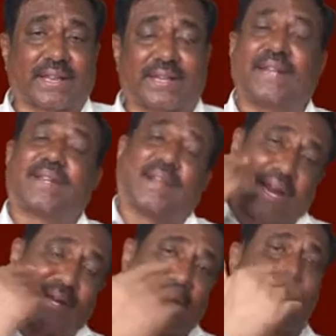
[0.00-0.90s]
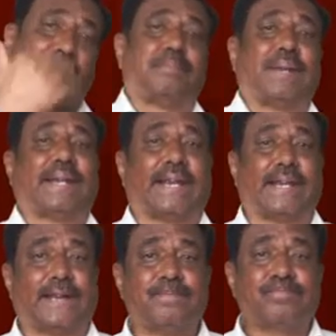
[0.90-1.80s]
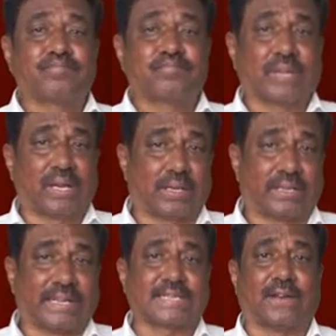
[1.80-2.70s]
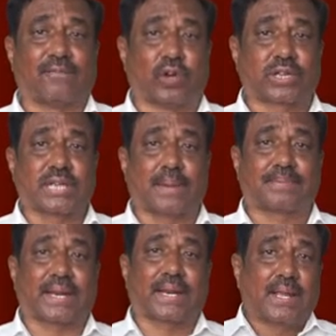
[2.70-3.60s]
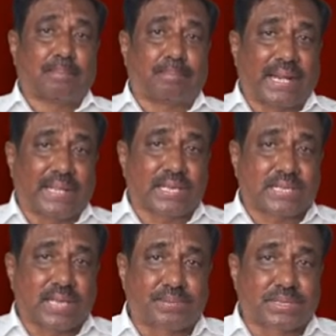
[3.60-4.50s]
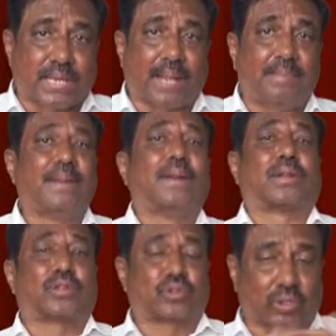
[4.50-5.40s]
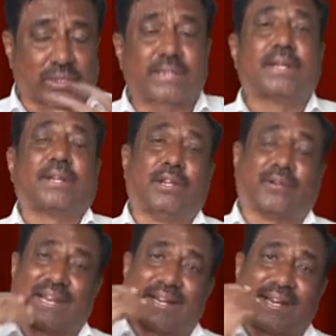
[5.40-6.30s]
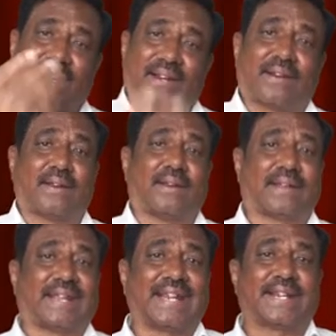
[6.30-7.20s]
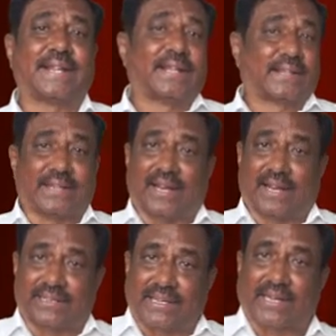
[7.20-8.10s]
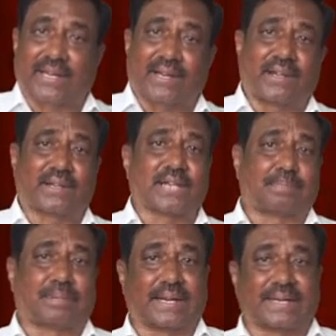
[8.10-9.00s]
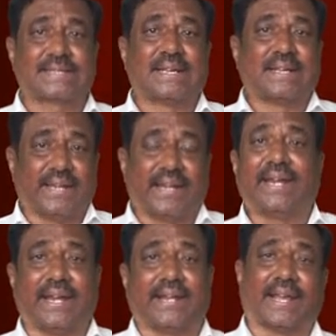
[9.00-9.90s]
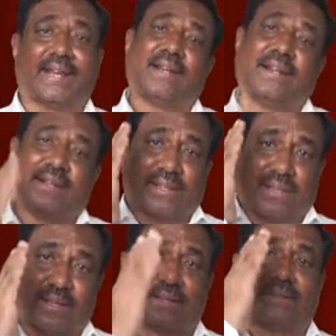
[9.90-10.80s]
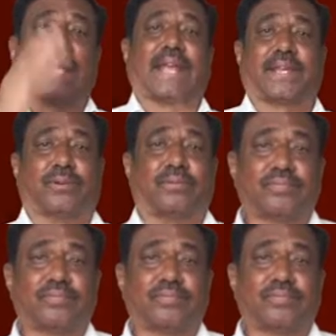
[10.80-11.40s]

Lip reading: NEET, and I completed this 4th chapter. Please subscribe so that you can get the other chapters in detail. Thank you.